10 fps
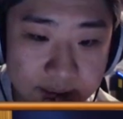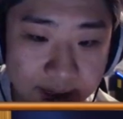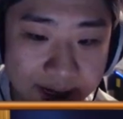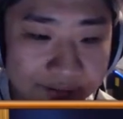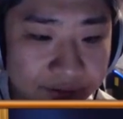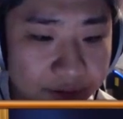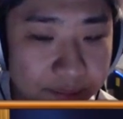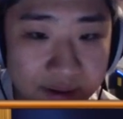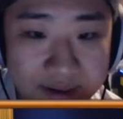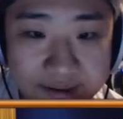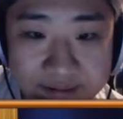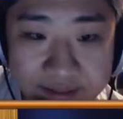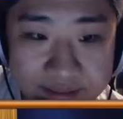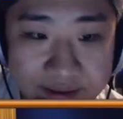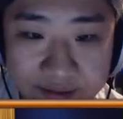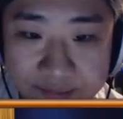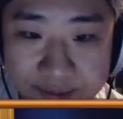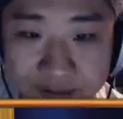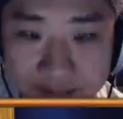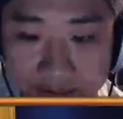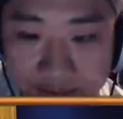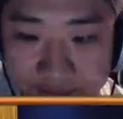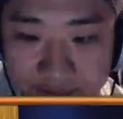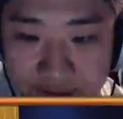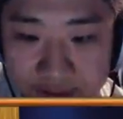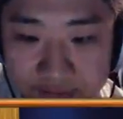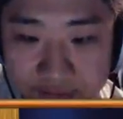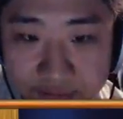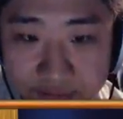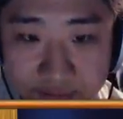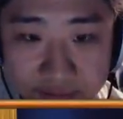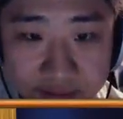I have other plays. I think it's better for me to go for Geyser still.